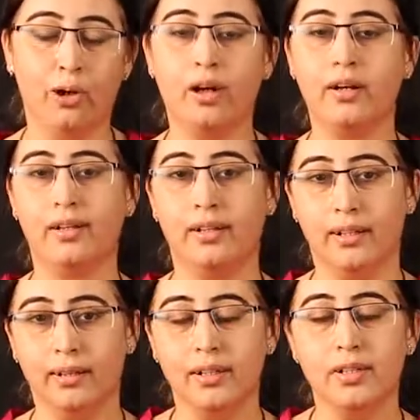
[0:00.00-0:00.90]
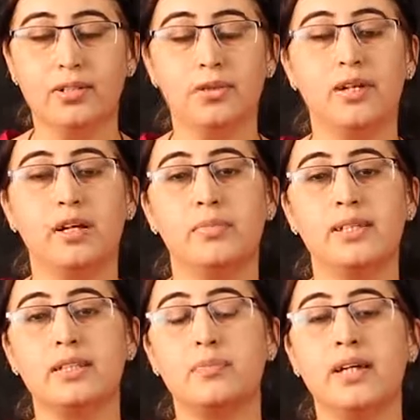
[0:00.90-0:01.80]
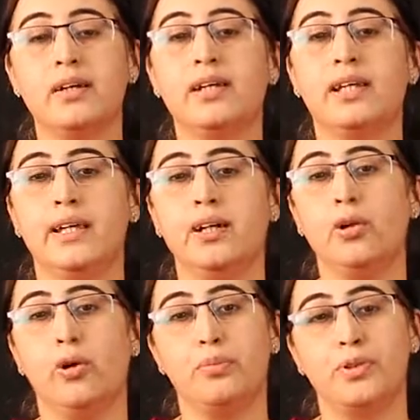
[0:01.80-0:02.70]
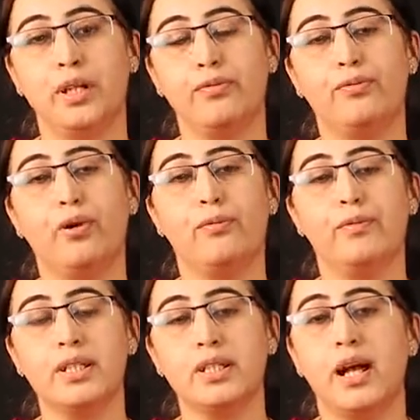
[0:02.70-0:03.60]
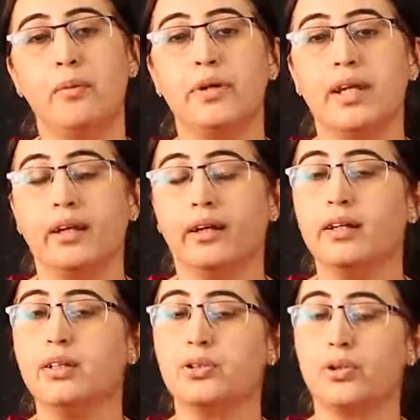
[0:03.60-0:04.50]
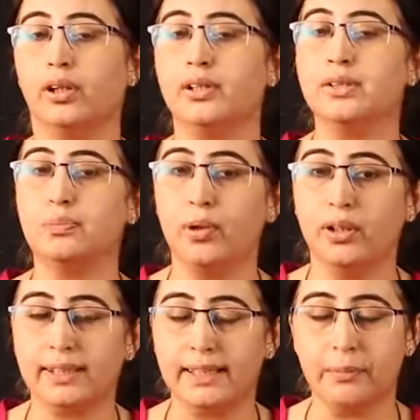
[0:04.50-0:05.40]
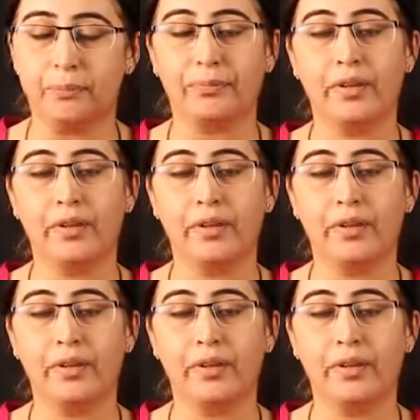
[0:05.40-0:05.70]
or a gun so there must be a legal object for which i am taking an insurance policy